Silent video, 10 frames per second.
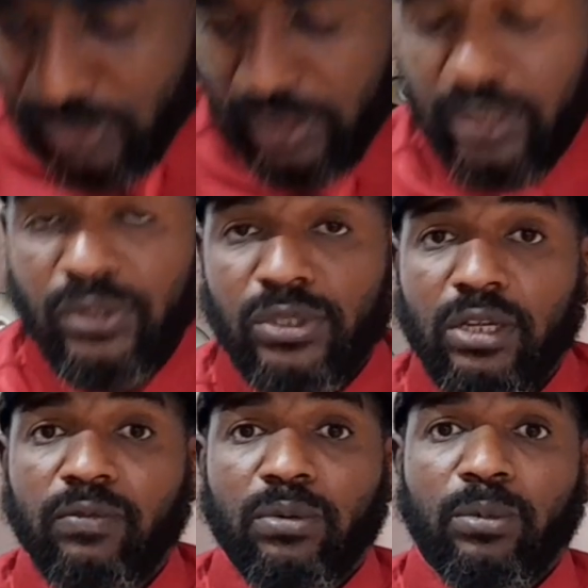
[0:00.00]
it. I can say
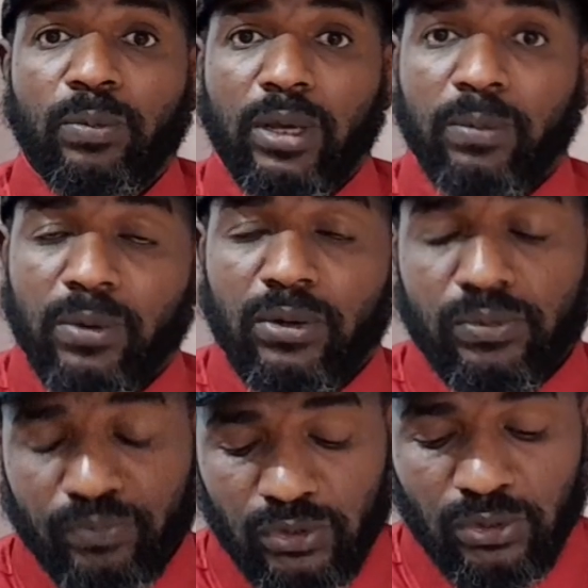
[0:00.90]
it from the
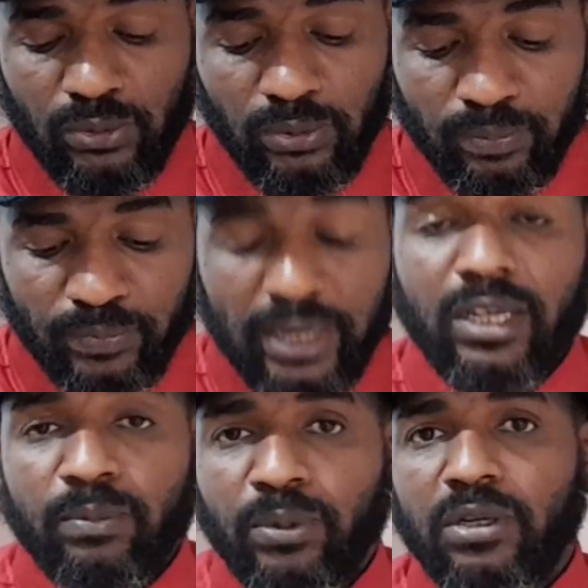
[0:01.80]
paper. So I
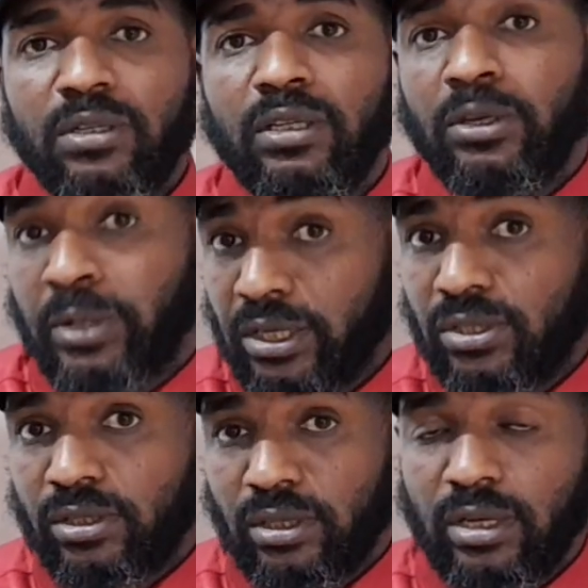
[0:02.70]
can put it in the
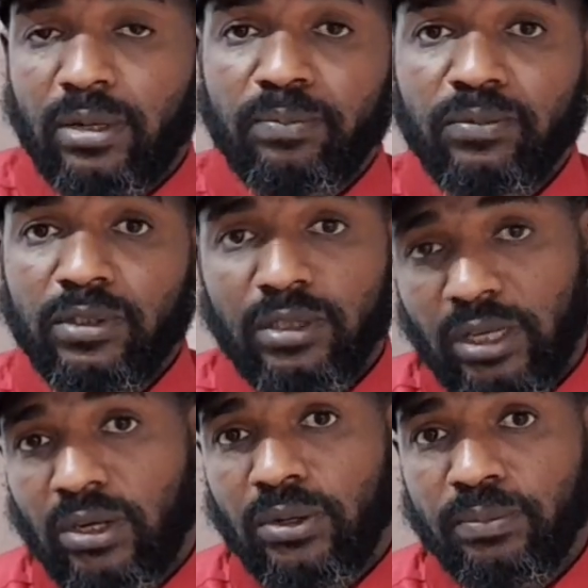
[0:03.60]
lyrics
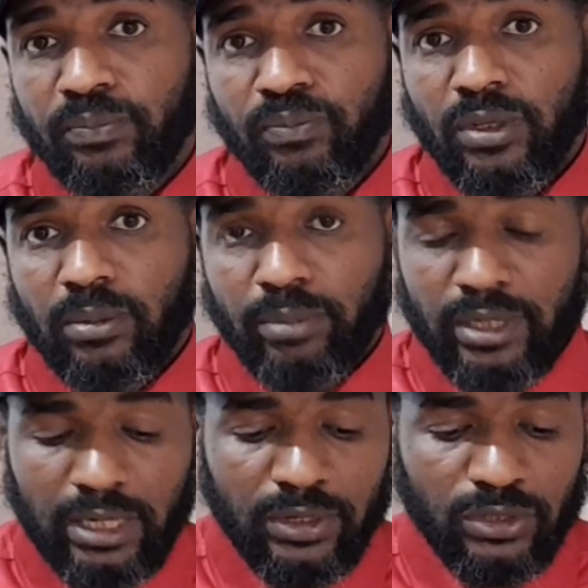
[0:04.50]
later. But
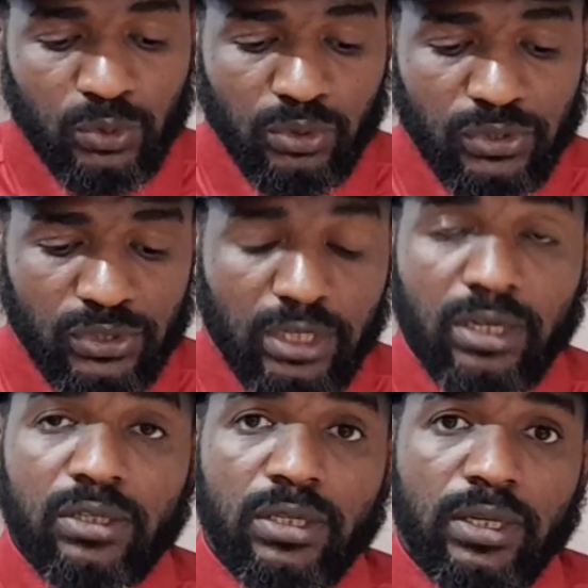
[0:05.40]
now I just want to say
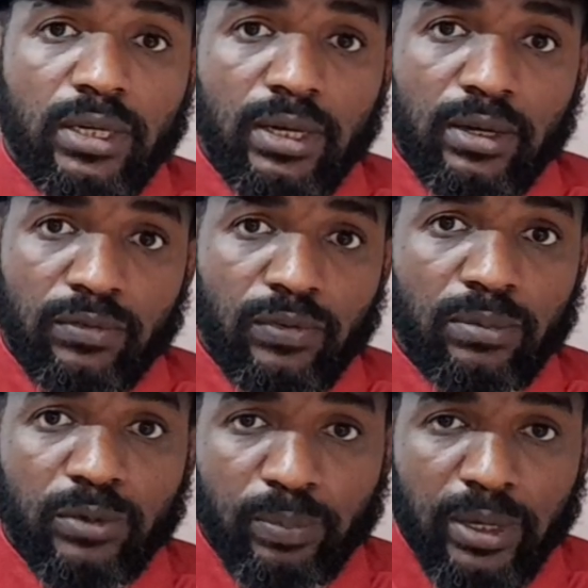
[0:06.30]
it
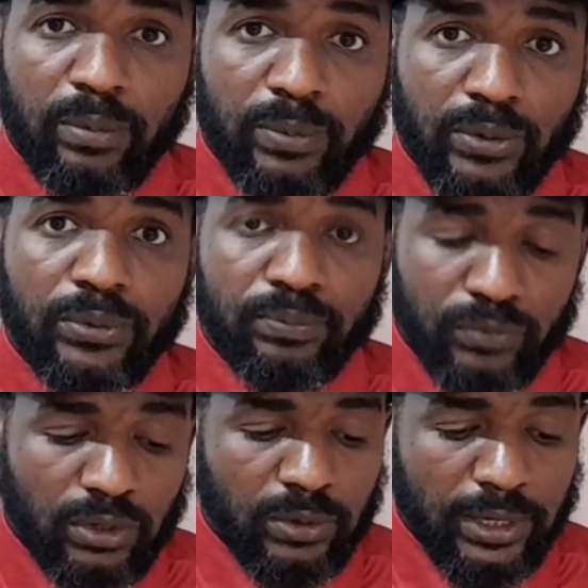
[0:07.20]
from the paper.
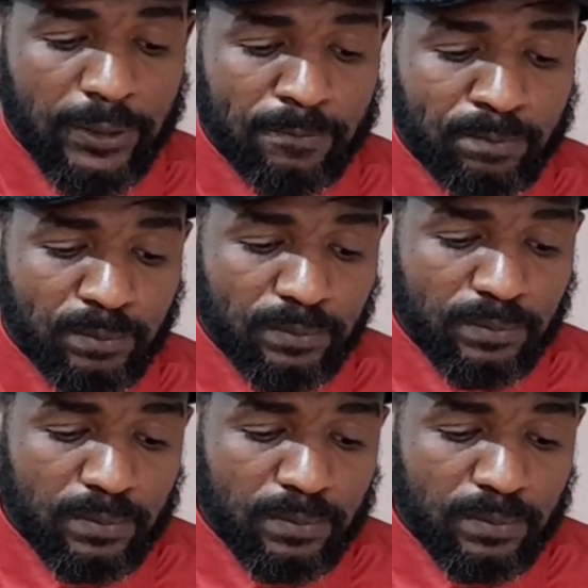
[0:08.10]
All right.